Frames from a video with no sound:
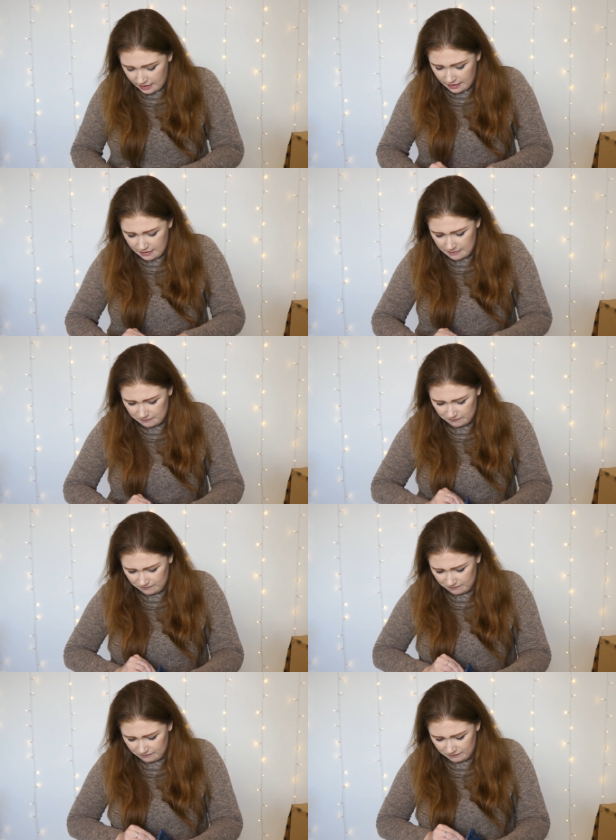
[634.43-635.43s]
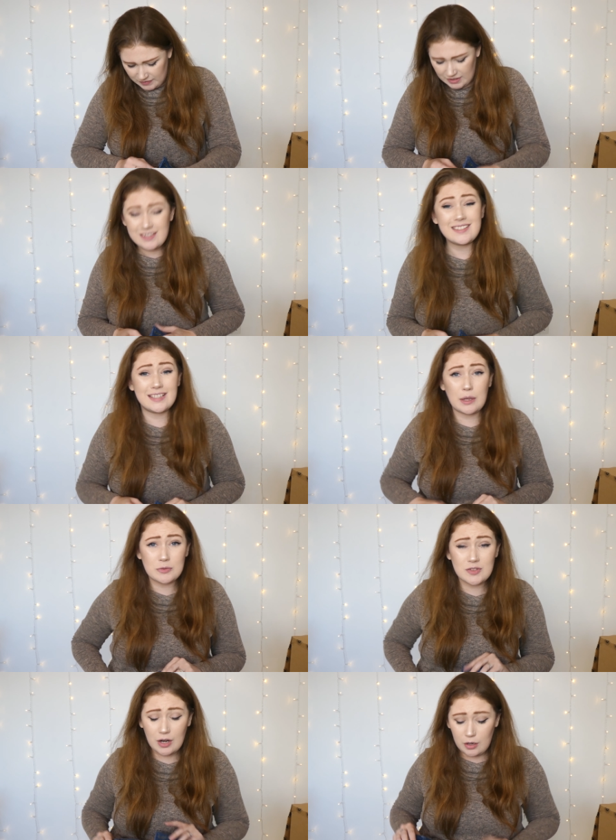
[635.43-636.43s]
Um, the
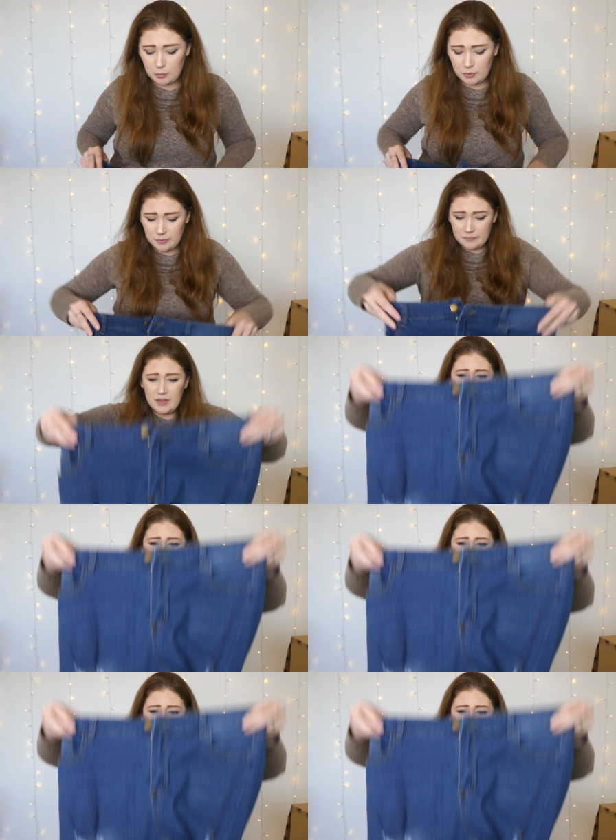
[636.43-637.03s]
zip's terrible.